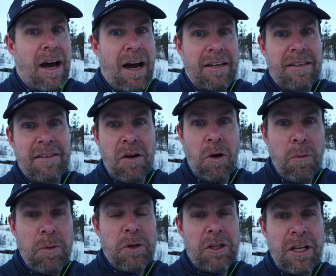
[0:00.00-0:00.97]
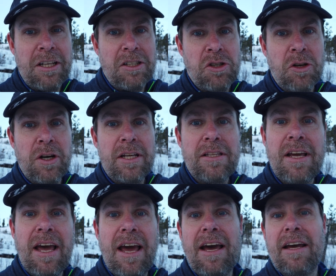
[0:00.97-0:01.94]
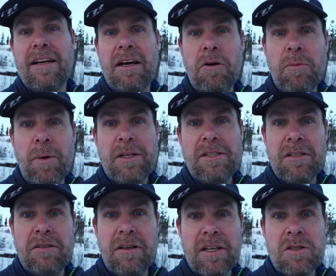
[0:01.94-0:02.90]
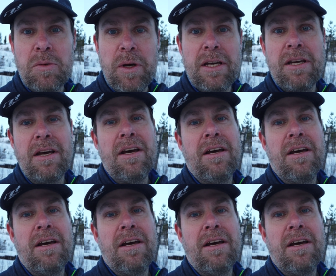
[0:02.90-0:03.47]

I hope you did enjoy it, and I hope I see you next week.